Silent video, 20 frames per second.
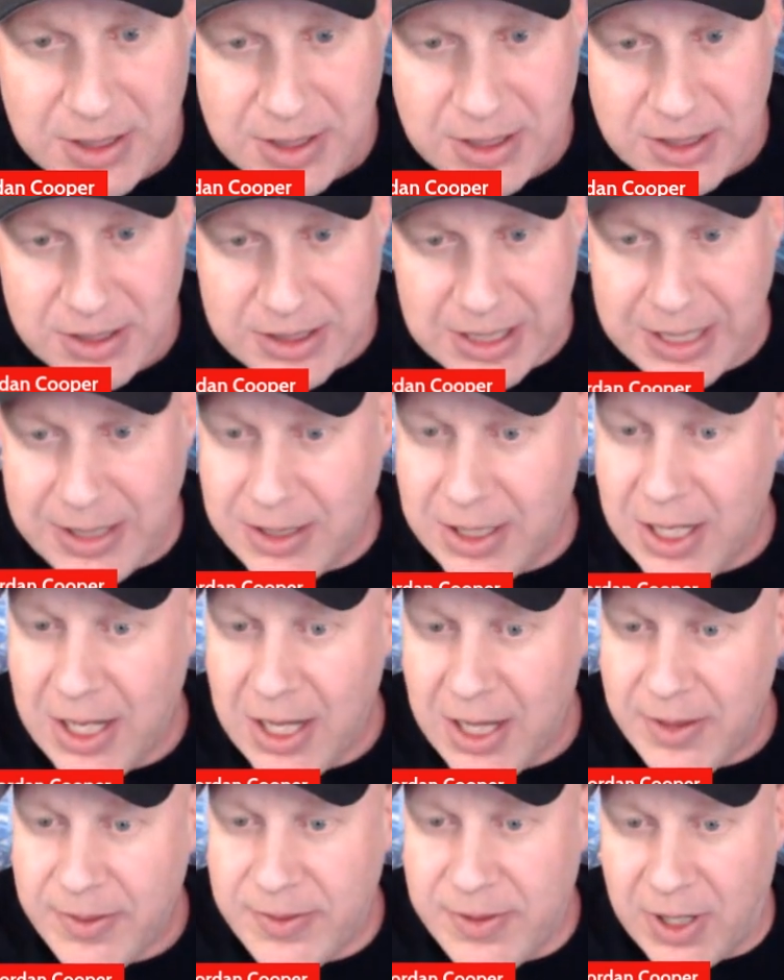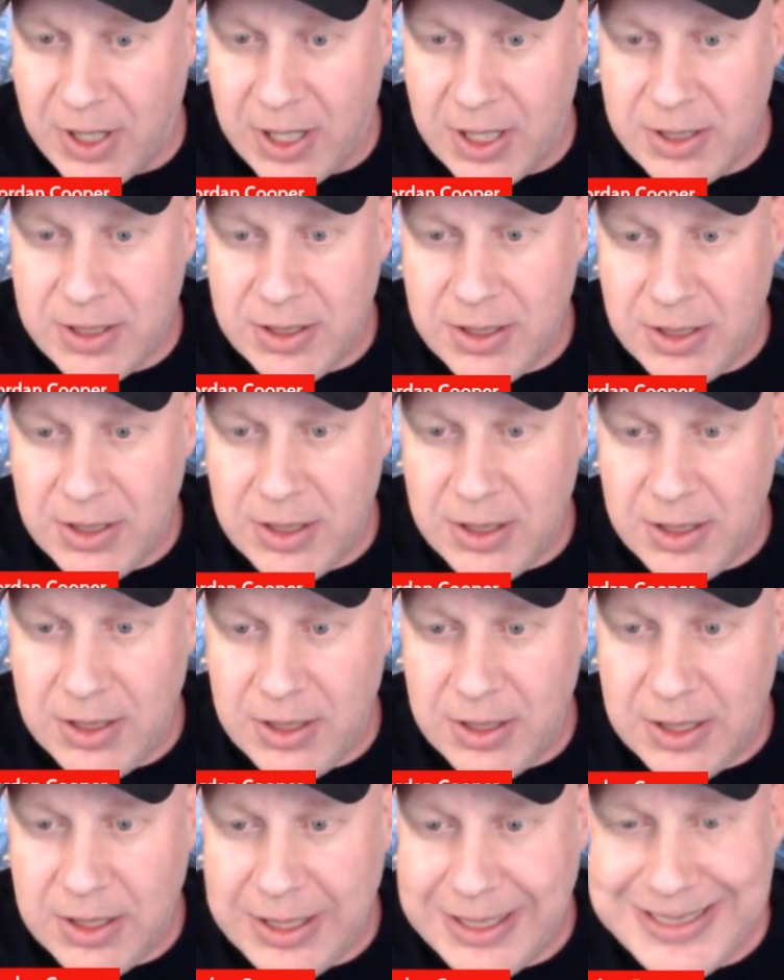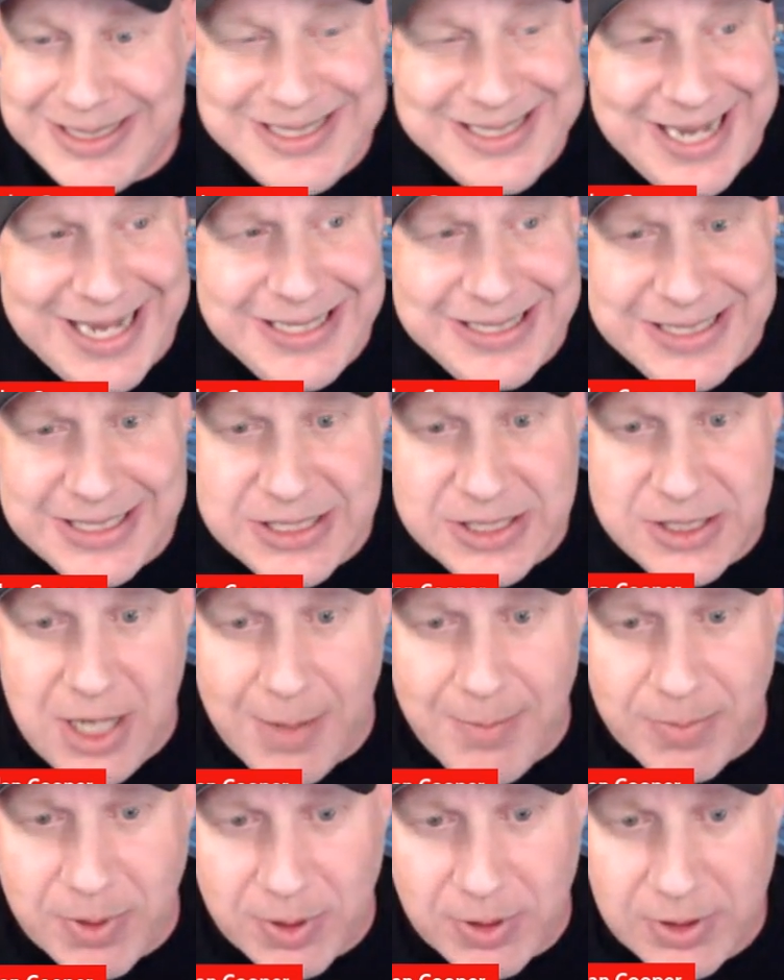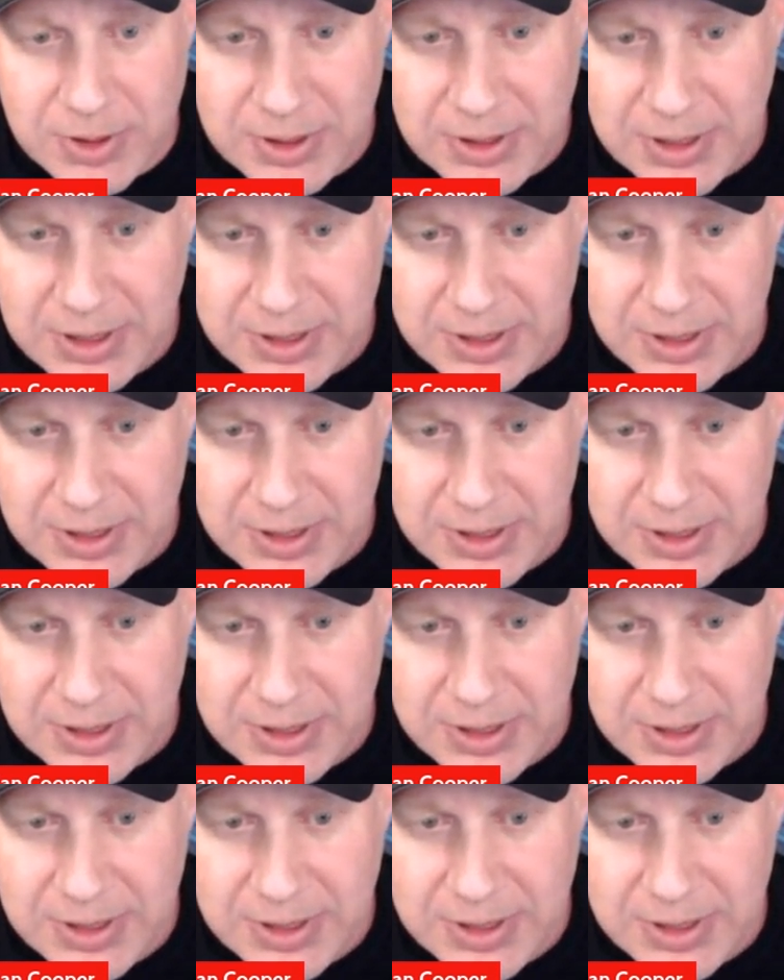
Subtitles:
the consensus number